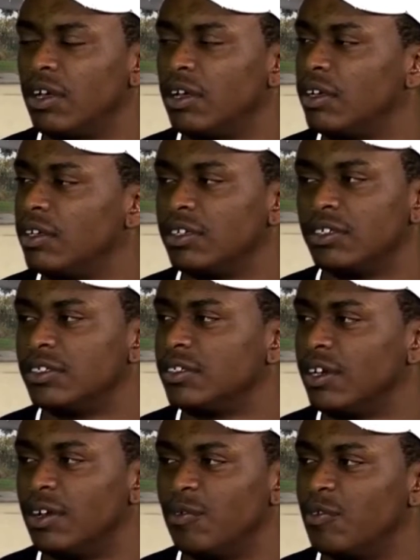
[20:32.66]
Yeah, just
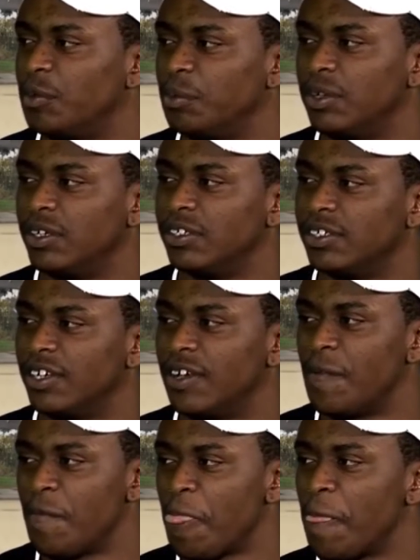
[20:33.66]
hunt for beats, yeah.
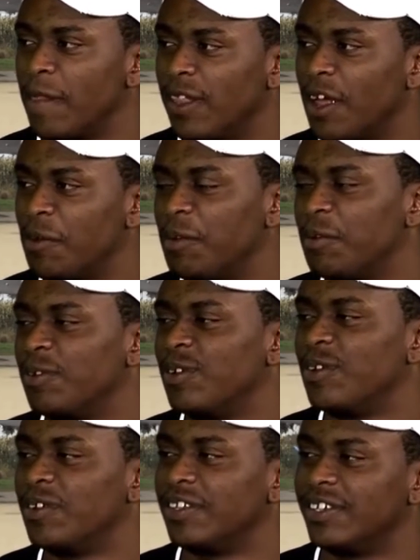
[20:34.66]
A lot of people
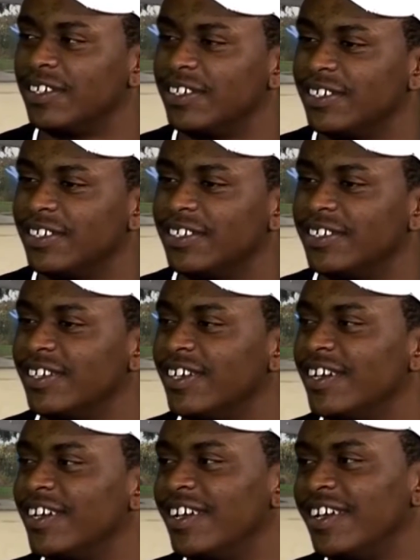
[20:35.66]
know what this is,
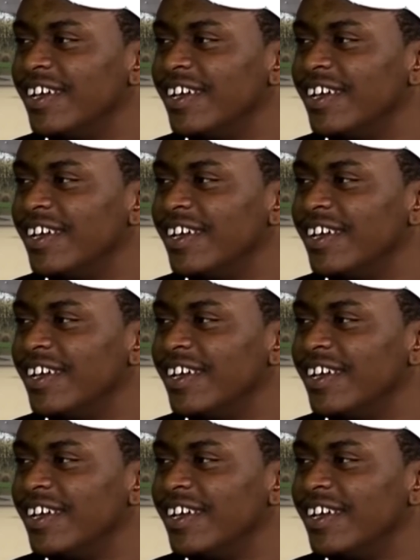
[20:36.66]
yeah.